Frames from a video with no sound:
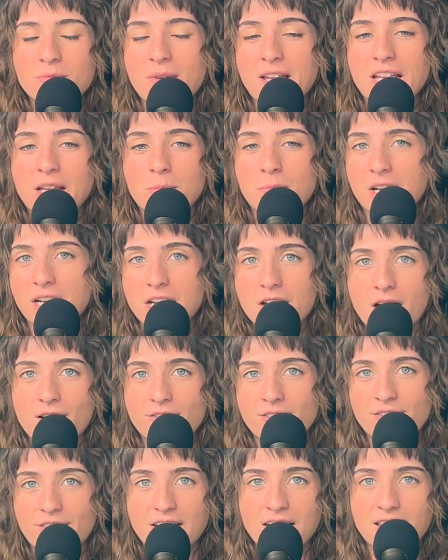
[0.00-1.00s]
making money
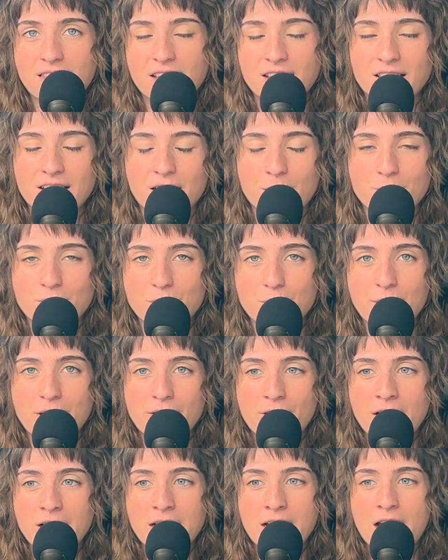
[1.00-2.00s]
off of anything that I'm doing
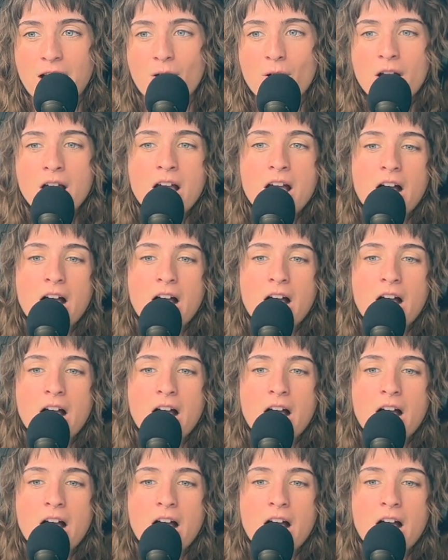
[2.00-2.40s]
right now,